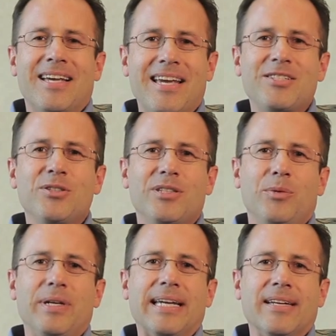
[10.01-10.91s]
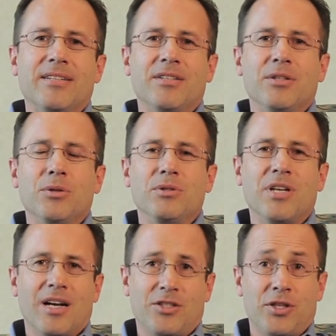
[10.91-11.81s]
occasionally we get to
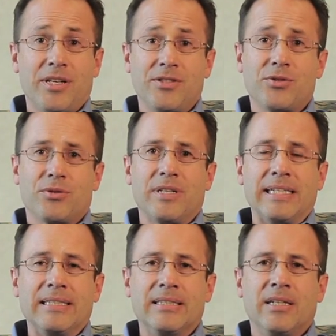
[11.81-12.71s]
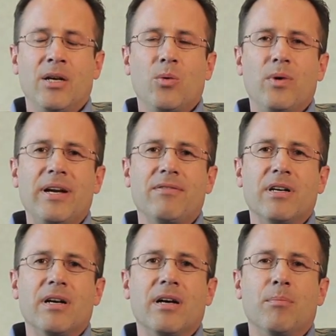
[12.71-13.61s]
touch history. We have
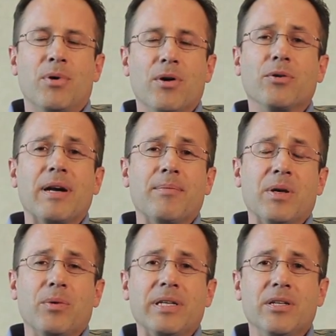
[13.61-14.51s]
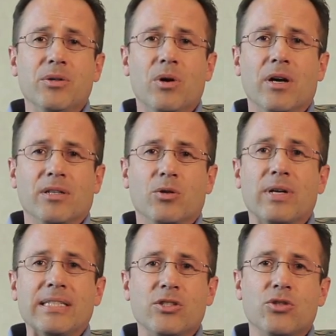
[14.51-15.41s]
a program that we do on
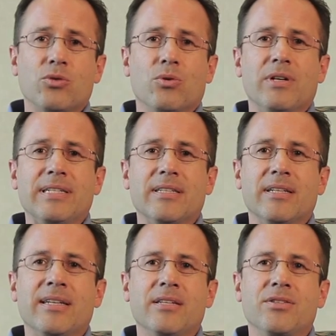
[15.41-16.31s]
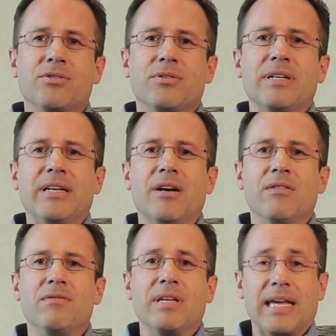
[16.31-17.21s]
great stories and history
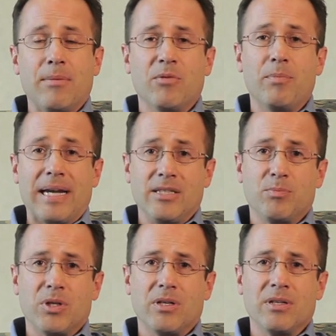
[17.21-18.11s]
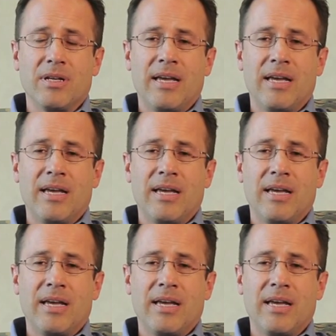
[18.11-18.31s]
of the game of baseball.